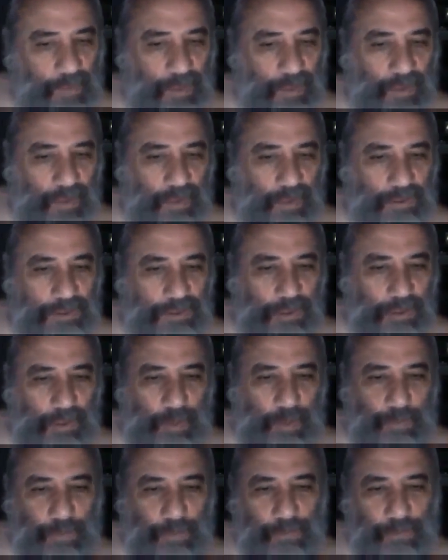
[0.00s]
sued
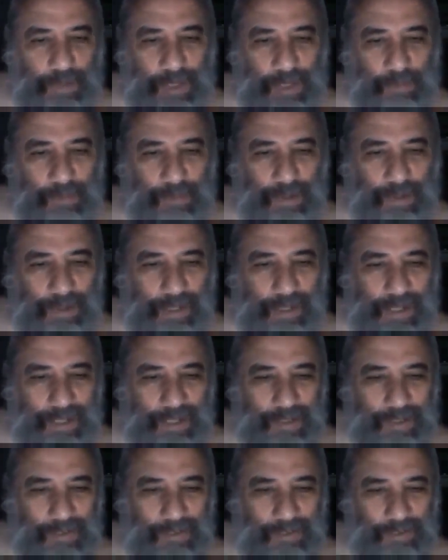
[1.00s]
him for rape, and he
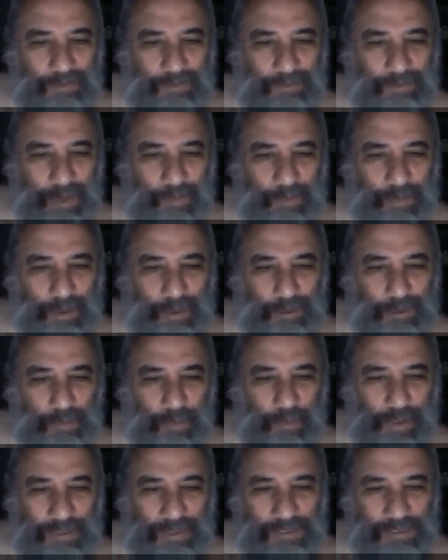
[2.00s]
raped her
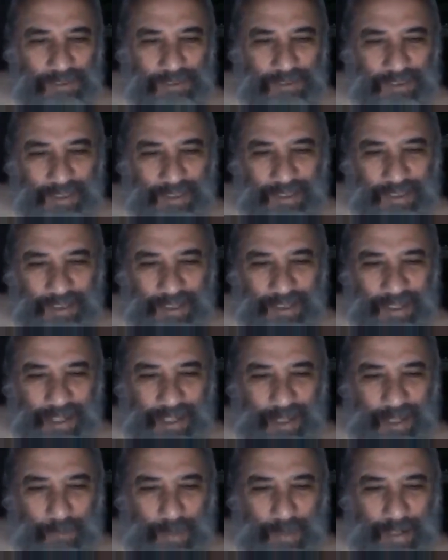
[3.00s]
twice
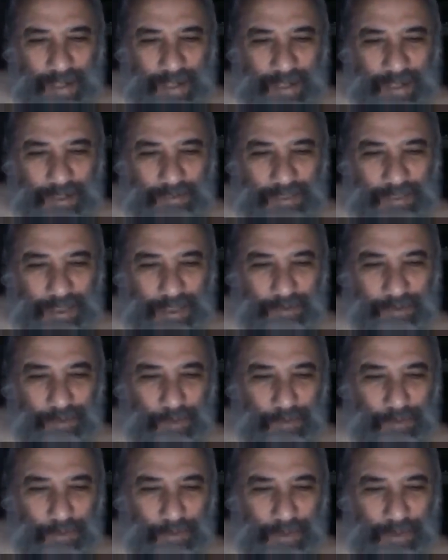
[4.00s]
in a Manhattan hotel
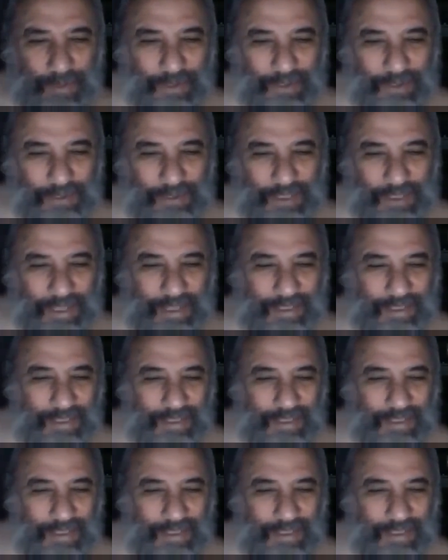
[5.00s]
room in 2013.